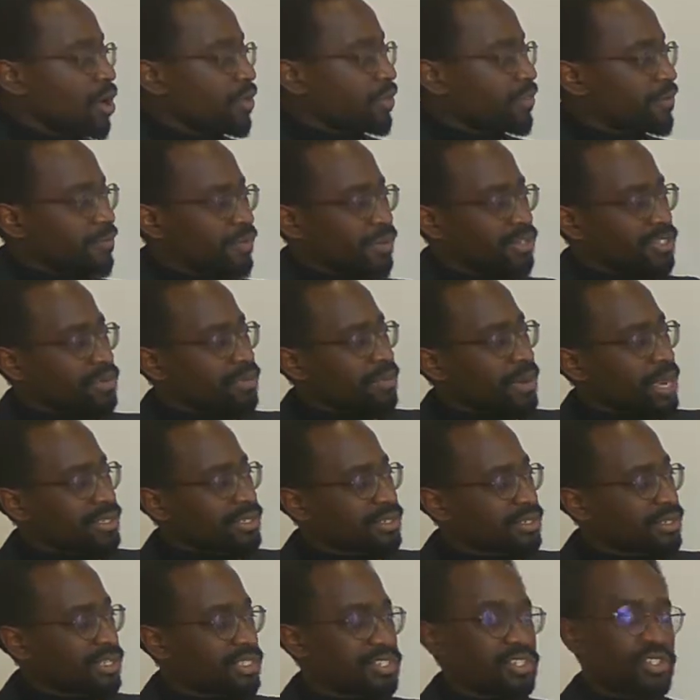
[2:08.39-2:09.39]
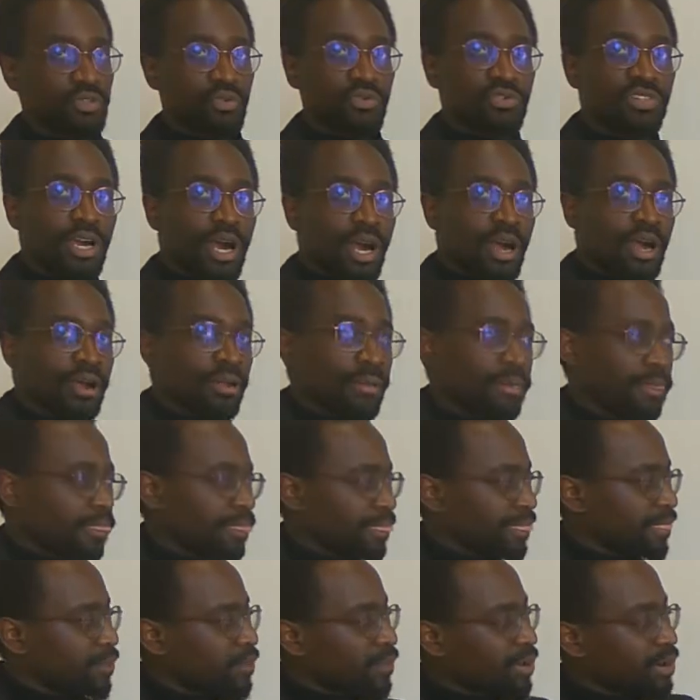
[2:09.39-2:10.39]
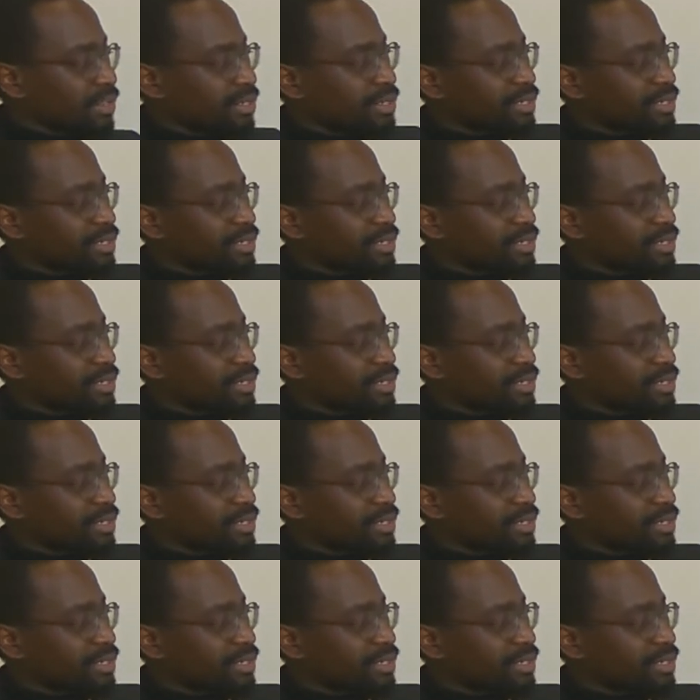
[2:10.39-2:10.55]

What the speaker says: The first mask is Shuja, the one in